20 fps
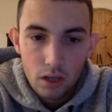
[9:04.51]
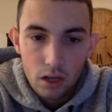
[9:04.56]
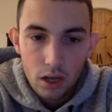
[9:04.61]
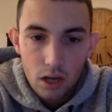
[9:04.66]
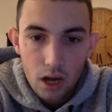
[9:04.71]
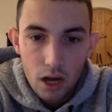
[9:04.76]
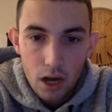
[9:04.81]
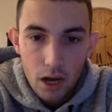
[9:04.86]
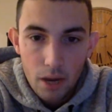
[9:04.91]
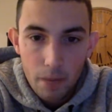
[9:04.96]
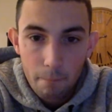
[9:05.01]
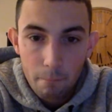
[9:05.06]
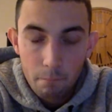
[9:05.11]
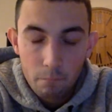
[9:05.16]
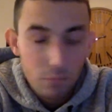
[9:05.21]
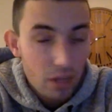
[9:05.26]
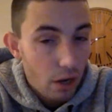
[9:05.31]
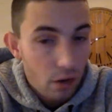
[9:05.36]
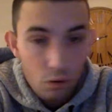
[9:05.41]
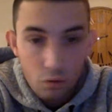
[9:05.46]

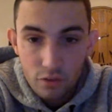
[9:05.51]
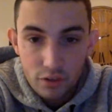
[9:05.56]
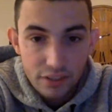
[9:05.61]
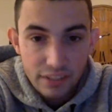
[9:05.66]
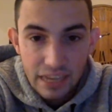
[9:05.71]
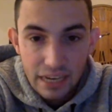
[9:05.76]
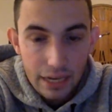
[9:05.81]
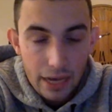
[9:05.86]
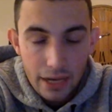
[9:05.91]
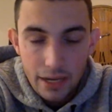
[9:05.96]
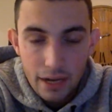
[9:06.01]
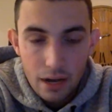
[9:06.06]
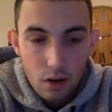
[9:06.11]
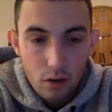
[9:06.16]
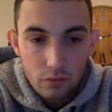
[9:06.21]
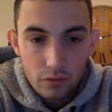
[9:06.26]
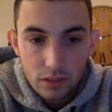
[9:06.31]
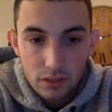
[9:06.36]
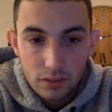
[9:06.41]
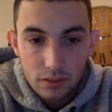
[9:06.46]
Over a decade now
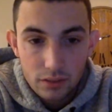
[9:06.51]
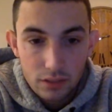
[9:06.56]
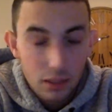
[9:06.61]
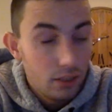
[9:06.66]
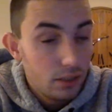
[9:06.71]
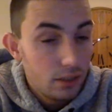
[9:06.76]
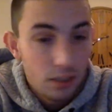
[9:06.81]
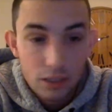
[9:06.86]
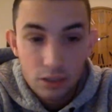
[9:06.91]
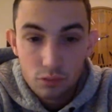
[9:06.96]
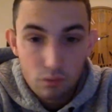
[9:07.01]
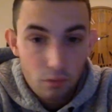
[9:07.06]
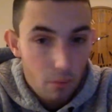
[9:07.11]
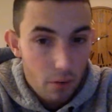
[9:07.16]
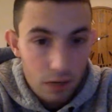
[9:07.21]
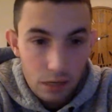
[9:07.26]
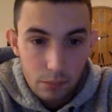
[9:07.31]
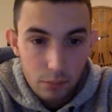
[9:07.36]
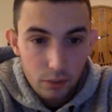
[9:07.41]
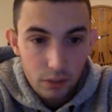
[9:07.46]
of this. It is
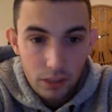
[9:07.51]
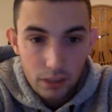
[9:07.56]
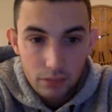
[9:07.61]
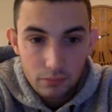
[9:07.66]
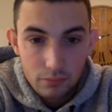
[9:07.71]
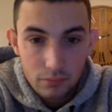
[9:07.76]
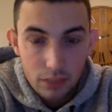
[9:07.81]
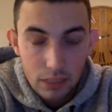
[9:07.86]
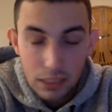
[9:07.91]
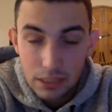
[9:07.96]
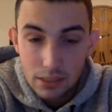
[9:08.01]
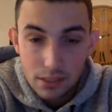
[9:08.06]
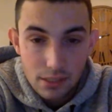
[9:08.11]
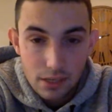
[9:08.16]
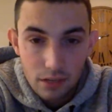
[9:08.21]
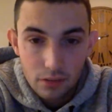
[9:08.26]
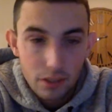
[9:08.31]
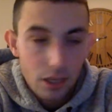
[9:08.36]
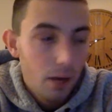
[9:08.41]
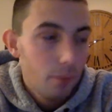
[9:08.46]
remarkable that it is
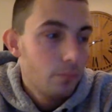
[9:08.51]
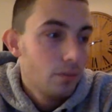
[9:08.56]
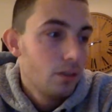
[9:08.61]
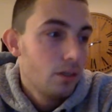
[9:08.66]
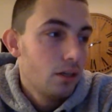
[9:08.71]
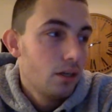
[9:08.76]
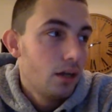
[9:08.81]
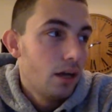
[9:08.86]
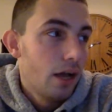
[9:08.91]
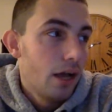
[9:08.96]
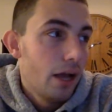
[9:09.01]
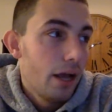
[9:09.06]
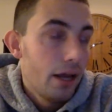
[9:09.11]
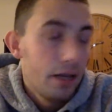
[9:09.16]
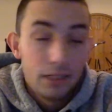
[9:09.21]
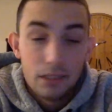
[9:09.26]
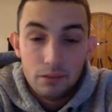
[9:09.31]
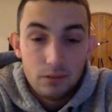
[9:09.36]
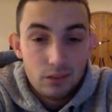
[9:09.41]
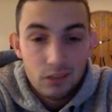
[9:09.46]
held up. And
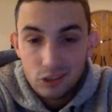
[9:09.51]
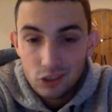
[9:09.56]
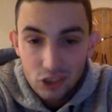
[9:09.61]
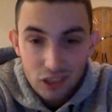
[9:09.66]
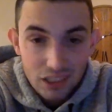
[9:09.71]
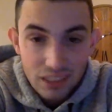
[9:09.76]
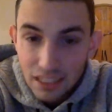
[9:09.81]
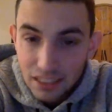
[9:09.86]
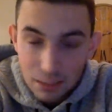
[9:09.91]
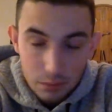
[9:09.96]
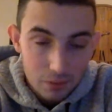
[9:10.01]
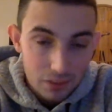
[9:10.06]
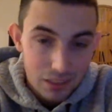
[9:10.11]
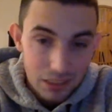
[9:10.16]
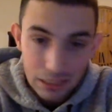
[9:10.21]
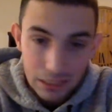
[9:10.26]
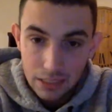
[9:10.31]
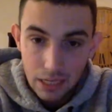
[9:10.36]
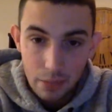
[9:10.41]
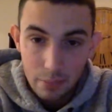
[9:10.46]
again, it's just a testament to
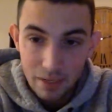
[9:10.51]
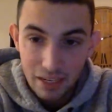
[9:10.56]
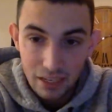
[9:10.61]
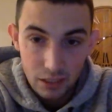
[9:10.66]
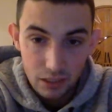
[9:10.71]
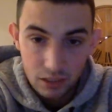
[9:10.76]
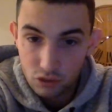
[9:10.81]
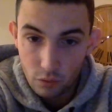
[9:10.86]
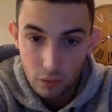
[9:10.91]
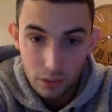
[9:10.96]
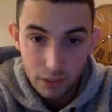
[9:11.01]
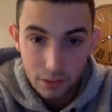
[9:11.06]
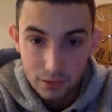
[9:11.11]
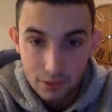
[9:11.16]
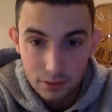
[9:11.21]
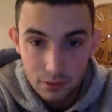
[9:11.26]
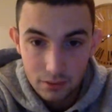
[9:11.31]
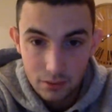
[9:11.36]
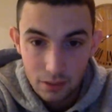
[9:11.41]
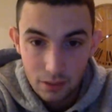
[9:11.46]
Nick Saban and his
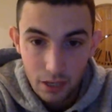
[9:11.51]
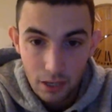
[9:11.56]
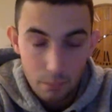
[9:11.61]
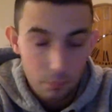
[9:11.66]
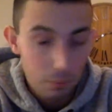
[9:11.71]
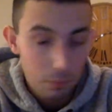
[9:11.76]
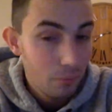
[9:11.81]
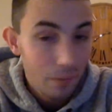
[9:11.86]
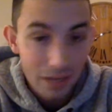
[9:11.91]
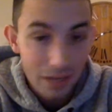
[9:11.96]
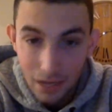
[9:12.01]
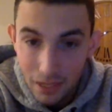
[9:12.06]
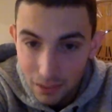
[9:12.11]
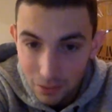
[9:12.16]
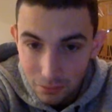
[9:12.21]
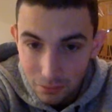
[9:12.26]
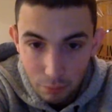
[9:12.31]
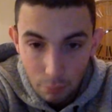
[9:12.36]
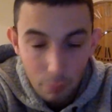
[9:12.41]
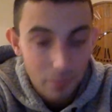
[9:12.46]
greatness. And people might hate
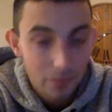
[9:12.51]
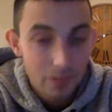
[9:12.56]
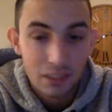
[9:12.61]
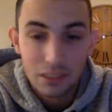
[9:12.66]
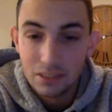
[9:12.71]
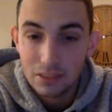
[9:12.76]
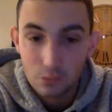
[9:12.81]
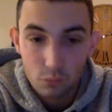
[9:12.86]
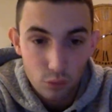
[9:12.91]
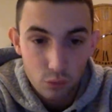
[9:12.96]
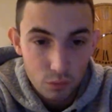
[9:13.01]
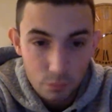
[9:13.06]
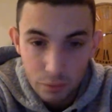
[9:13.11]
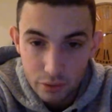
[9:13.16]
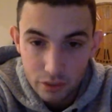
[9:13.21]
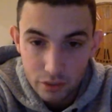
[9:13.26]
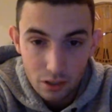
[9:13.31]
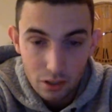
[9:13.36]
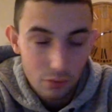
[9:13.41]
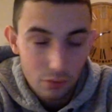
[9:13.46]
him. People might think he's the worst
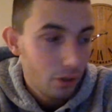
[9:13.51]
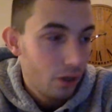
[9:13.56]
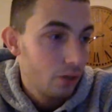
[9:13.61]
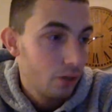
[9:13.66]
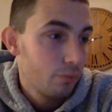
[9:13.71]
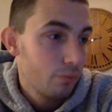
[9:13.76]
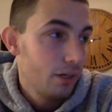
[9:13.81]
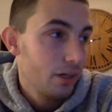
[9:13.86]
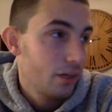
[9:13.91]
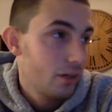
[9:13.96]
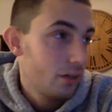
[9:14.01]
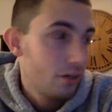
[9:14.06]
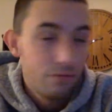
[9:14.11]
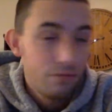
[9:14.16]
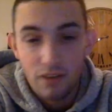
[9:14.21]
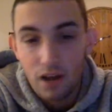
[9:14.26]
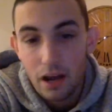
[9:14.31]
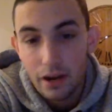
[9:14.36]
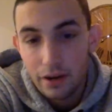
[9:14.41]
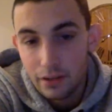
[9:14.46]
person on planet Earth.
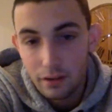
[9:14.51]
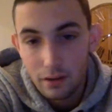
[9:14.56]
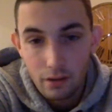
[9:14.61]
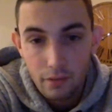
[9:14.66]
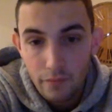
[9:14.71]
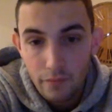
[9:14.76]
Fine.